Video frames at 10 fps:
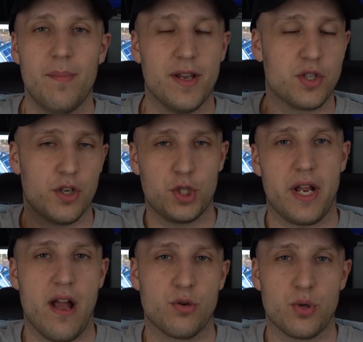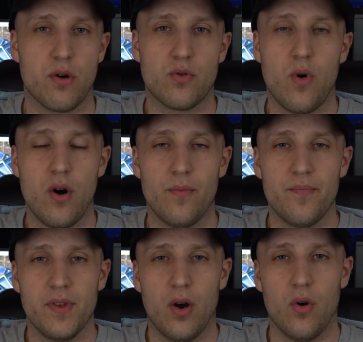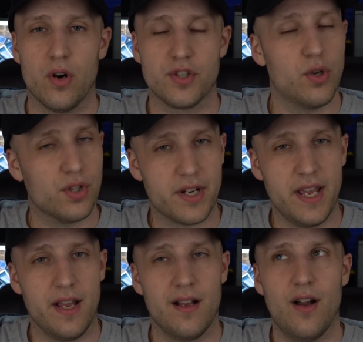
Make sure to check out DroneQuote, or Solar King,